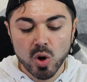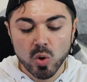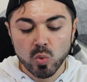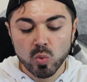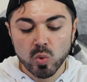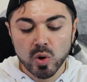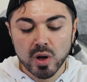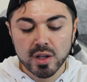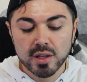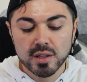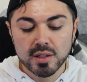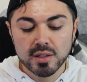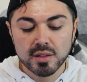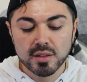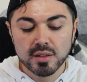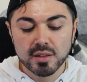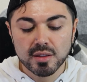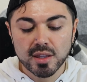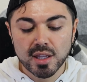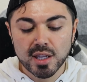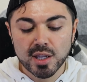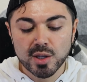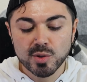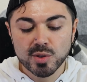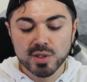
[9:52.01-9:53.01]
was
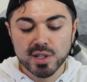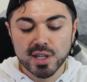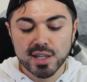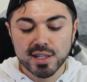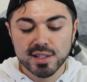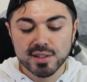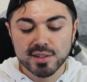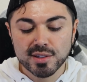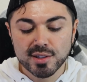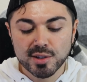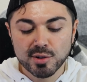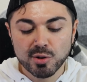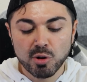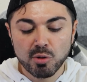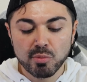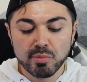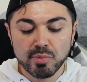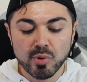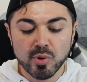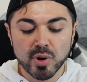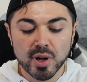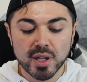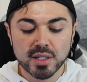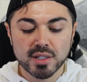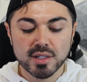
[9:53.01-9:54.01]
they used a
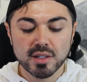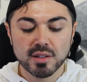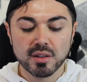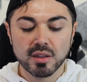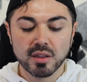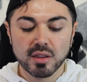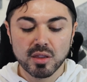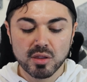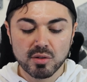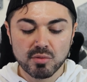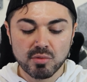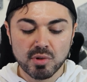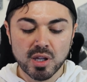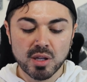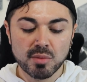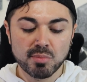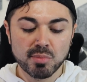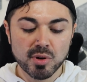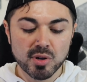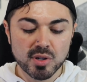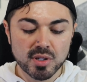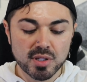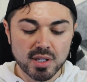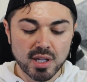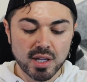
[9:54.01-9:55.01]

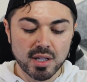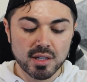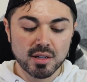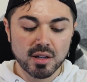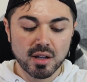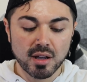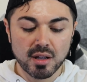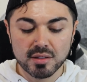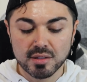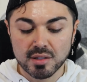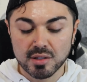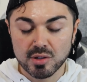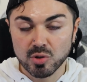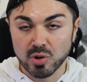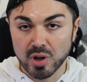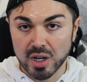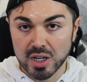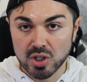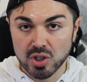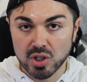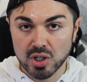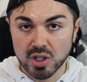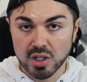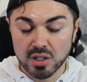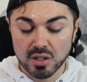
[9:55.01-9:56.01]
0.3%
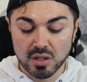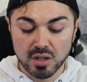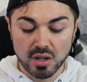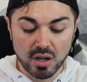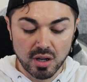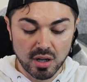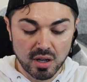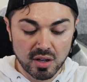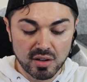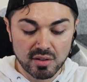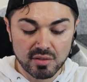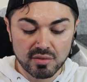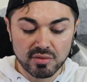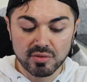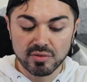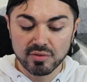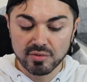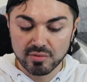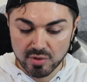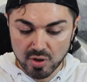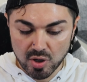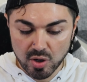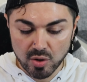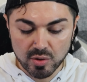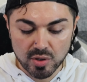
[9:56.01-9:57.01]
concentration of
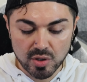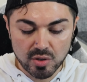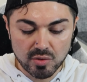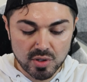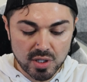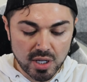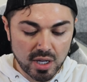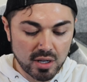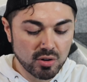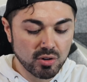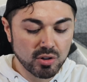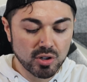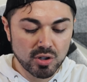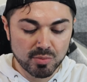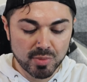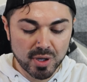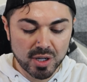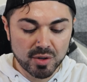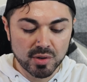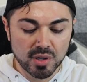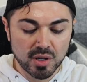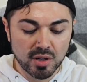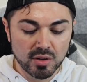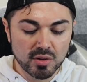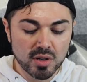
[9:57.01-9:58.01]
CoQ10 or
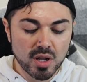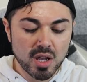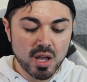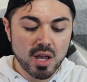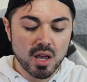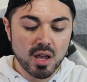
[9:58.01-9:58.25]
ubiquinone